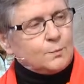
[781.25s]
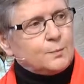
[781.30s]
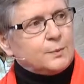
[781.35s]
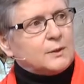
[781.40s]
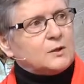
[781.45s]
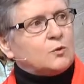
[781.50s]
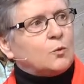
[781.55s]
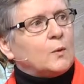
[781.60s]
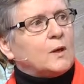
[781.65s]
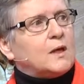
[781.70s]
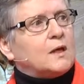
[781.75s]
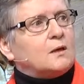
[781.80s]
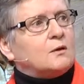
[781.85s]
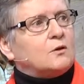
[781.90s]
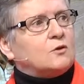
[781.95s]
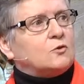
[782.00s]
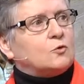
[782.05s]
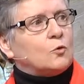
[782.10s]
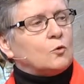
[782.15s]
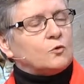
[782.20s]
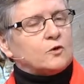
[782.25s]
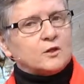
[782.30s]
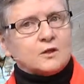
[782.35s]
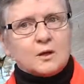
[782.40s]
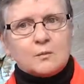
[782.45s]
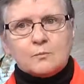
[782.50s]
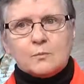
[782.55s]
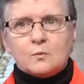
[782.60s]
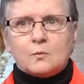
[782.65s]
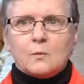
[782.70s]
Between daughter
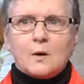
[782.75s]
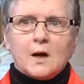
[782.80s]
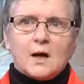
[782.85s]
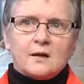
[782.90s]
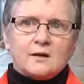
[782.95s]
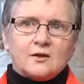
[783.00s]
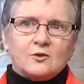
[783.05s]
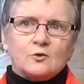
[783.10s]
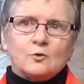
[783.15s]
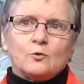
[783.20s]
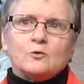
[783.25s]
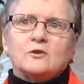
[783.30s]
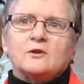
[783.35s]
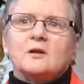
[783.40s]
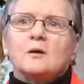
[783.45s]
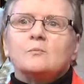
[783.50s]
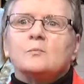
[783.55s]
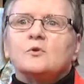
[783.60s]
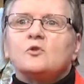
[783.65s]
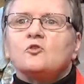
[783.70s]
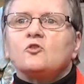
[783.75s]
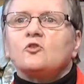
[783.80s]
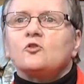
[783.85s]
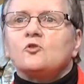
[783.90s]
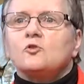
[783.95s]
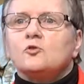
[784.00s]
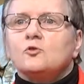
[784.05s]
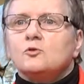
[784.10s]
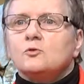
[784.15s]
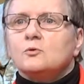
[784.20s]
number one and daughter number
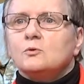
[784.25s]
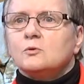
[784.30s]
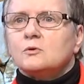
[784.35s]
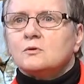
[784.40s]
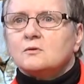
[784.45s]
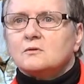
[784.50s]
two,